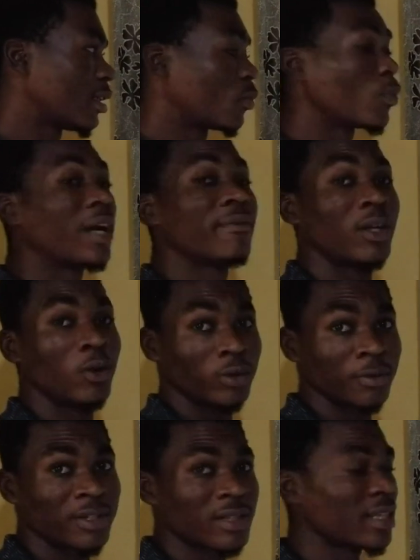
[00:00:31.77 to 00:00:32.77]
we have a lot
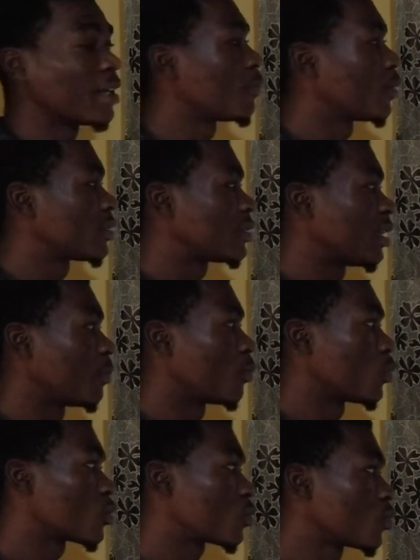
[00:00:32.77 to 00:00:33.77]
of systems, but the
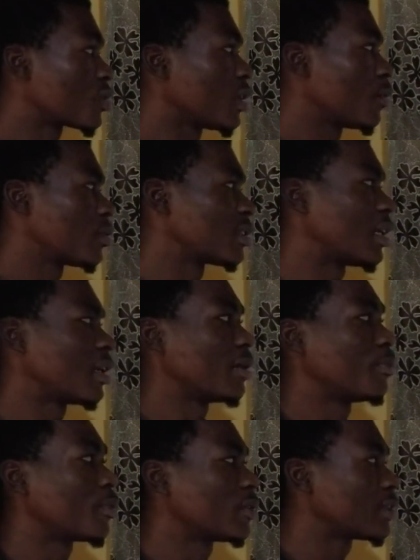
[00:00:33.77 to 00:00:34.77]
most crucial ones that I
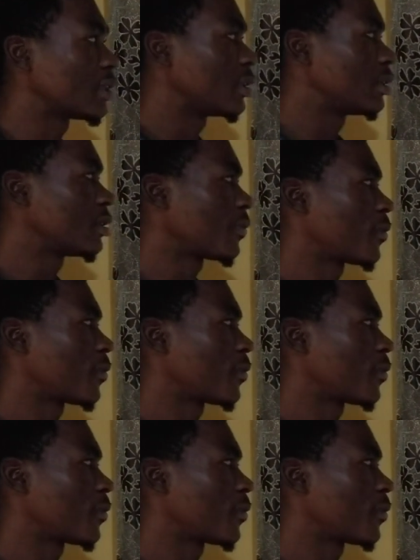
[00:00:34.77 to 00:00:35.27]
brought in